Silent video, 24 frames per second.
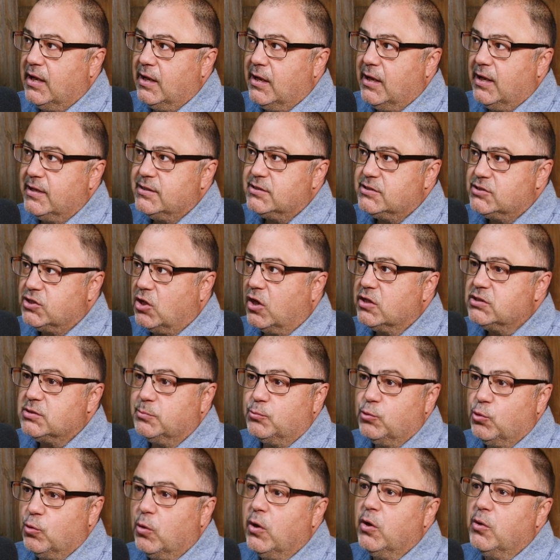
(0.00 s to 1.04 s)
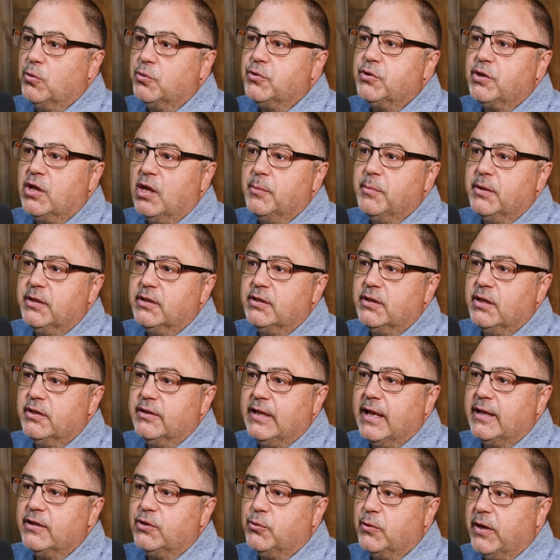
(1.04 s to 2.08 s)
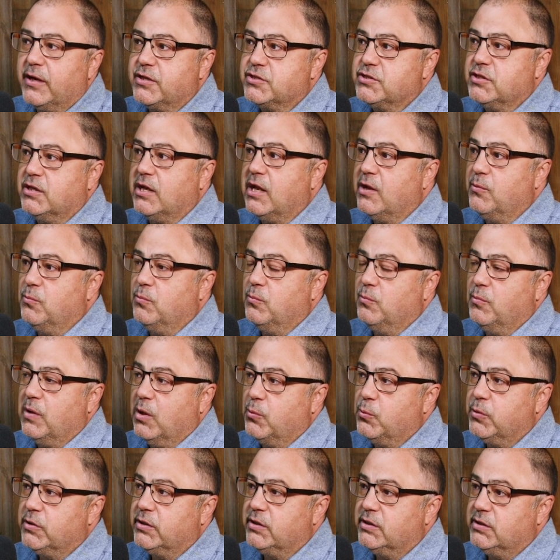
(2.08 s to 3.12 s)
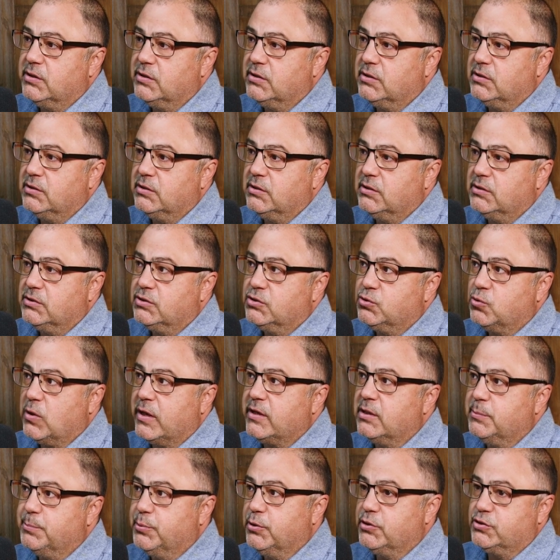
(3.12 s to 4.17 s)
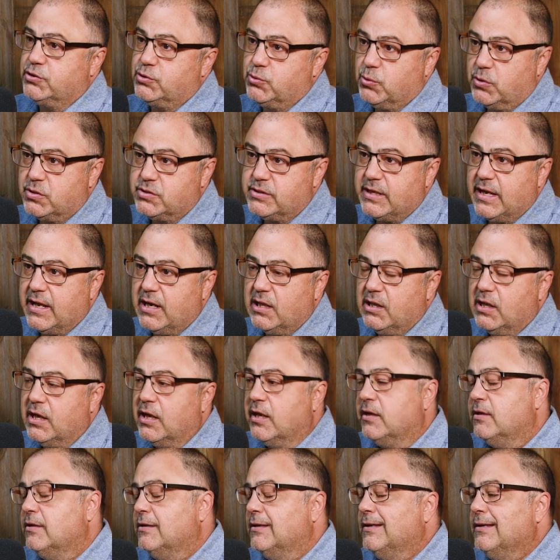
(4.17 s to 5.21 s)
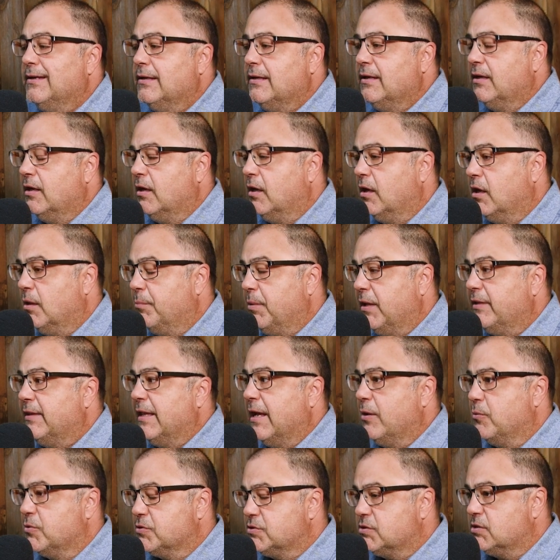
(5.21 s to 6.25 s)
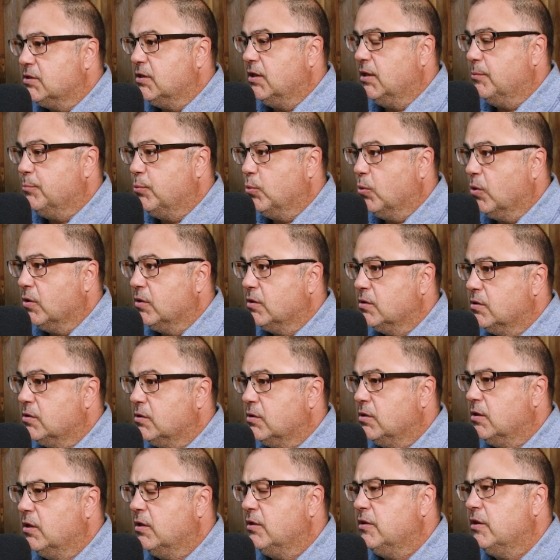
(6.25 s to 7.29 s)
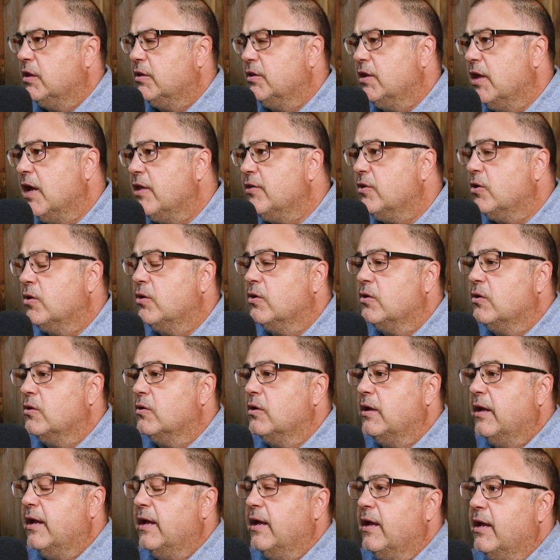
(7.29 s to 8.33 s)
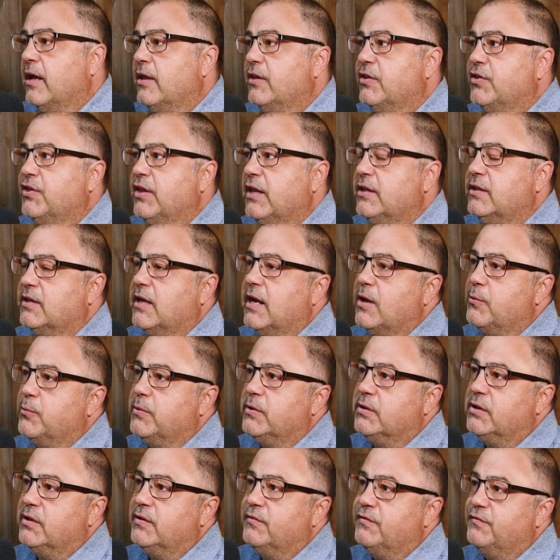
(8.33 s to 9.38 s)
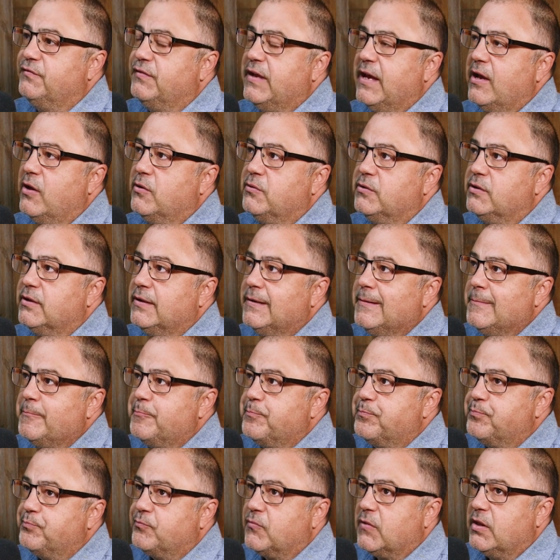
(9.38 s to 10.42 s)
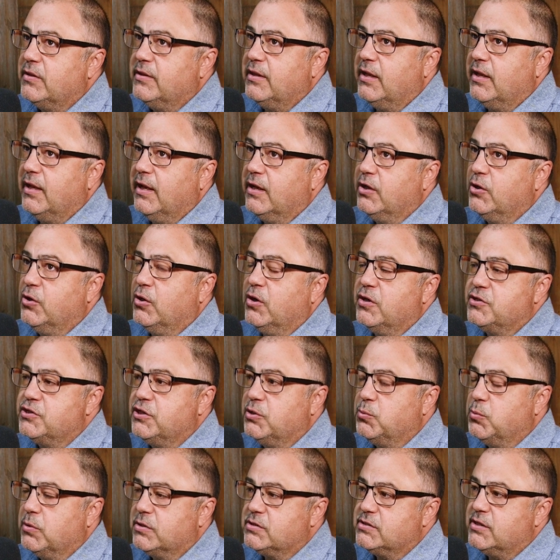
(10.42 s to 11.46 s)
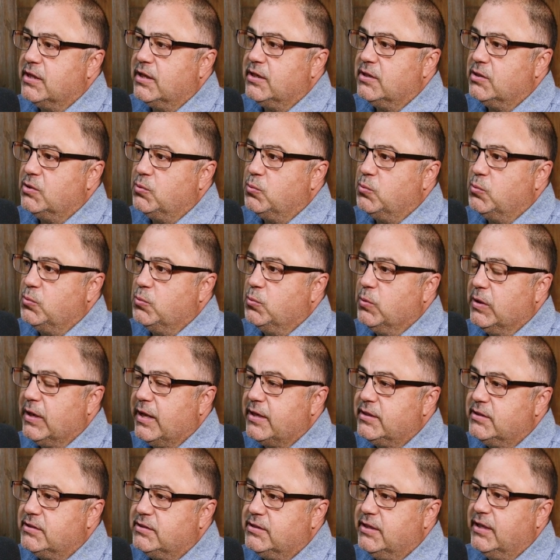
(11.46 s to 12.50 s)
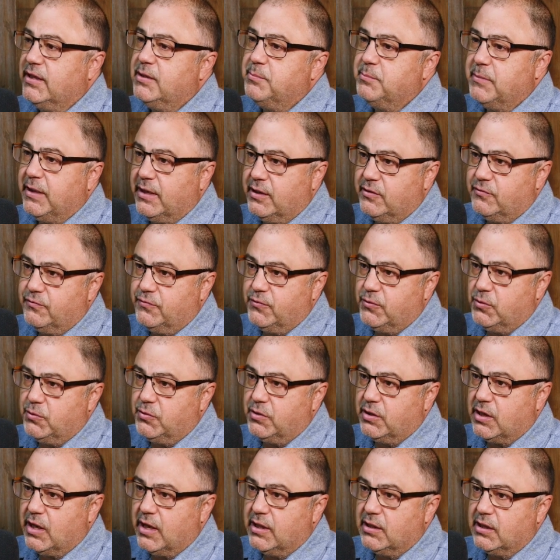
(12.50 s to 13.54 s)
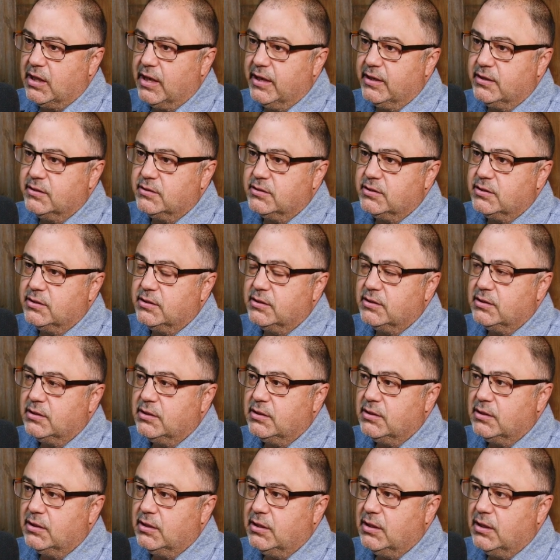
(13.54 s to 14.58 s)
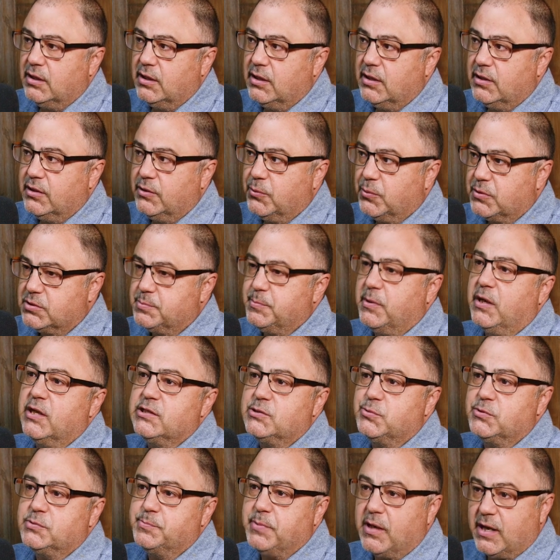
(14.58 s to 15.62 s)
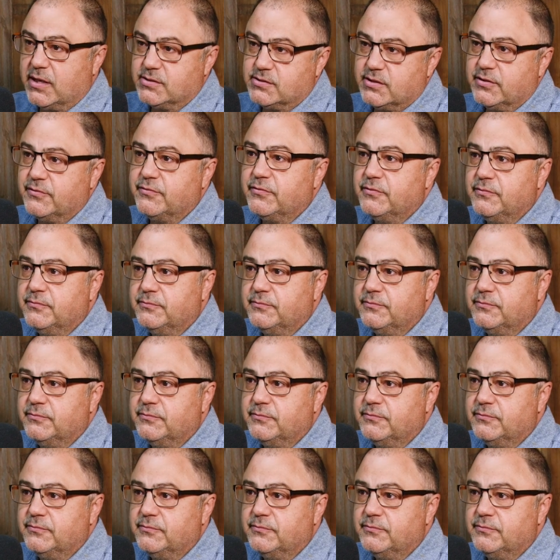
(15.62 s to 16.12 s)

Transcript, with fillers: I saw some growth coming in that direction. I, I really tried to push towards that a lot, um, and that was important. The other thing that I really found encouraging was that when I did make food that I liked, the response was positive.